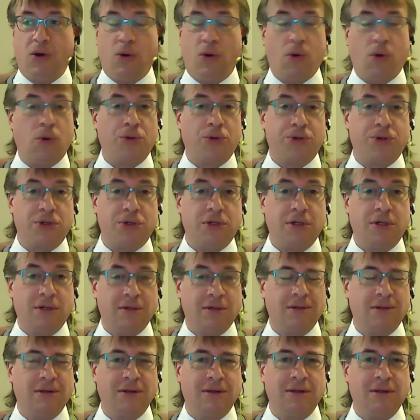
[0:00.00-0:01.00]

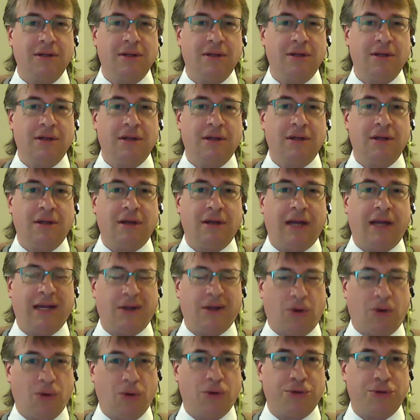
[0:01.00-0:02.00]
older
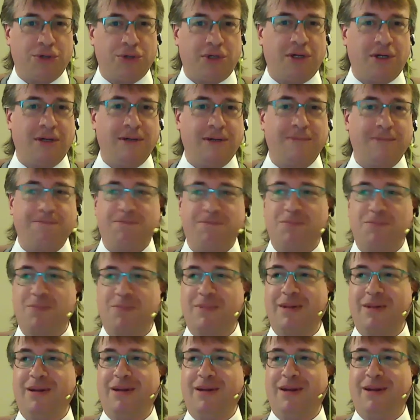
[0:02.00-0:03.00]
and older,
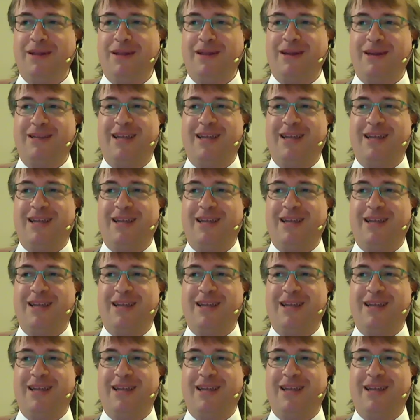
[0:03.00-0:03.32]
and